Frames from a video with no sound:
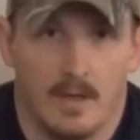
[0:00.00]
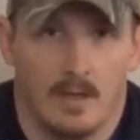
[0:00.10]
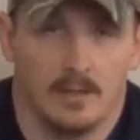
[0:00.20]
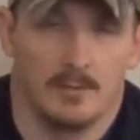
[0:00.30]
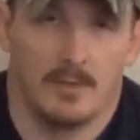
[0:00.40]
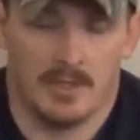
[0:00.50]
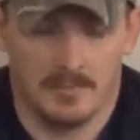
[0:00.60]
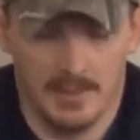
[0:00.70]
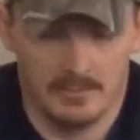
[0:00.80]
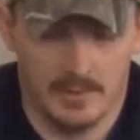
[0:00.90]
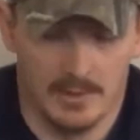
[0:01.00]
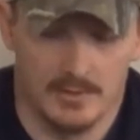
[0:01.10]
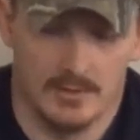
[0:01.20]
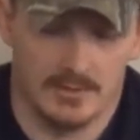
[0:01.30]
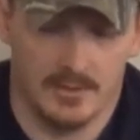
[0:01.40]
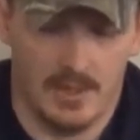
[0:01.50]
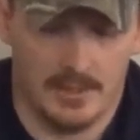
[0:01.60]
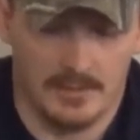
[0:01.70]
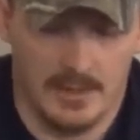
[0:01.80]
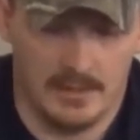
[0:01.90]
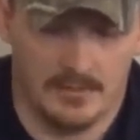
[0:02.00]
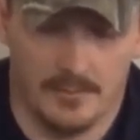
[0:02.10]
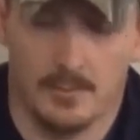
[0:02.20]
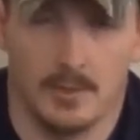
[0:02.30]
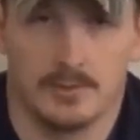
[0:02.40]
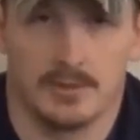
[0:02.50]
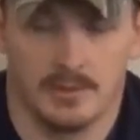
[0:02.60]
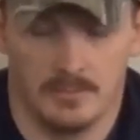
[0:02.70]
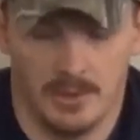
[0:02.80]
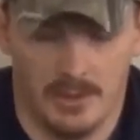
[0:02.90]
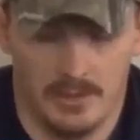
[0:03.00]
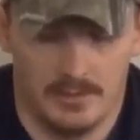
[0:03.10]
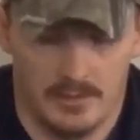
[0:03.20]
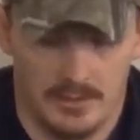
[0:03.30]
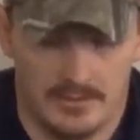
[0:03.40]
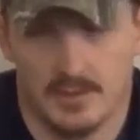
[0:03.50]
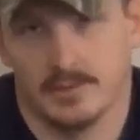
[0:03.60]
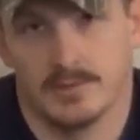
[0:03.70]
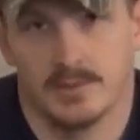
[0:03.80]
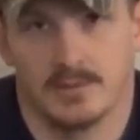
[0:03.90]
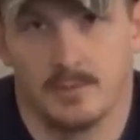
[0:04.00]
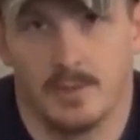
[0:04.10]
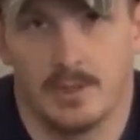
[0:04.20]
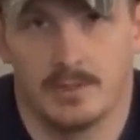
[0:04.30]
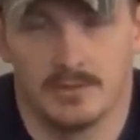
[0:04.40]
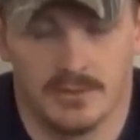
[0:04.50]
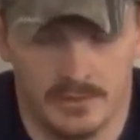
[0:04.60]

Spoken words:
I only recommend running the striker down the ferrocium rod in certain situations,